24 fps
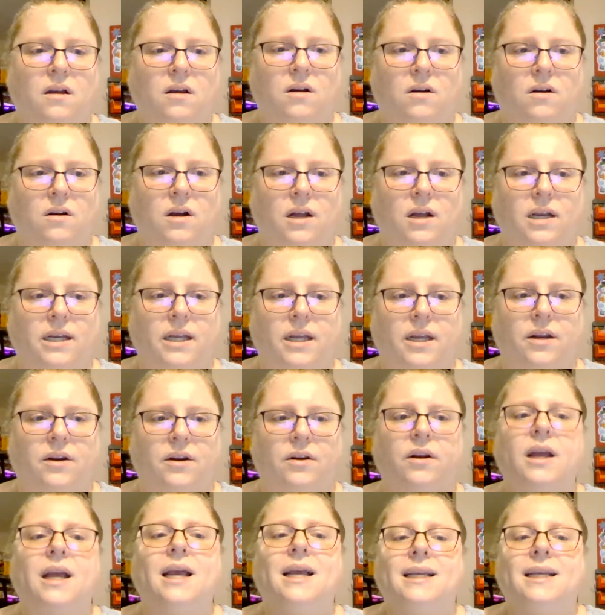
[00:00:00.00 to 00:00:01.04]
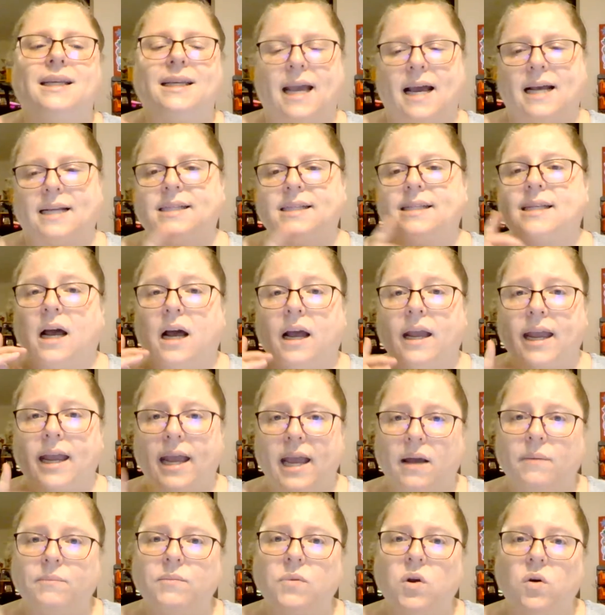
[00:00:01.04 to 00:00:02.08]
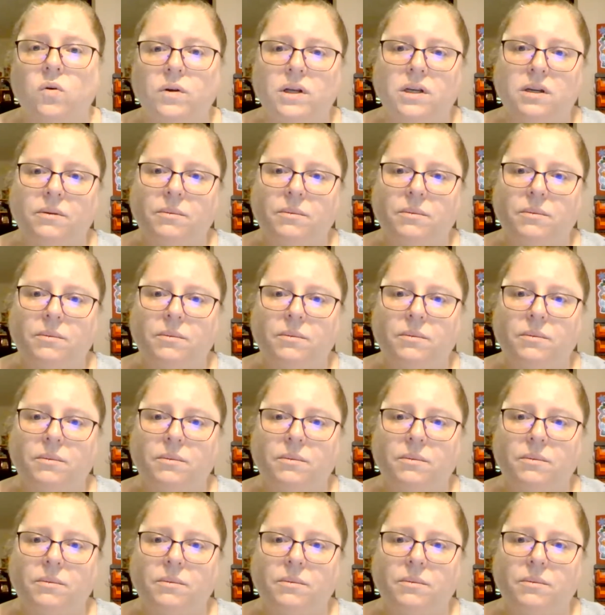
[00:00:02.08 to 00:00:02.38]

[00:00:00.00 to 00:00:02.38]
on here. Yes, I am going